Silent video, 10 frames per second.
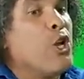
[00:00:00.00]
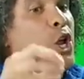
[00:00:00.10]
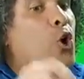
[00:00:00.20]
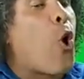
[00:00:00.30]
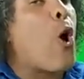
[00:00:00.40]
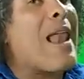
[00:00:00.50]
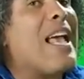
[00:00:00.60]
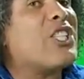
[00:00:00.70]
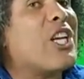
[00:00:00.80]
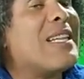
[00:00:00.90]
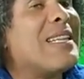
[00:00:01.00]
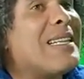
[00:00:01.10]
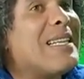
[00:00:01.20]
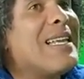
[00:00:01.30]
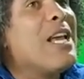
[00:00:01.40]
The coalition
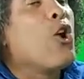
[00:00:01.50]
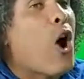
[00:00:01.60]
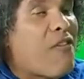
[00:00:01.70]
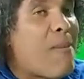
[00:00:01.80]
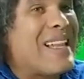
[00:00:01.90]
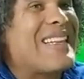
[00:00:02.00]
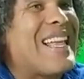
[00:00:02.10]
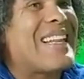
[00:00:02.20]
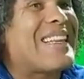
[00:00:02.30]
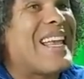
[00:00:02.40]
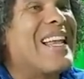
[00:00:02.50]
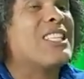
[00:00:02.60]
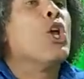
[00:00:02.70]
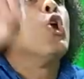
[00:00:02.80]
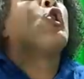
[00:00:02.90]
government did things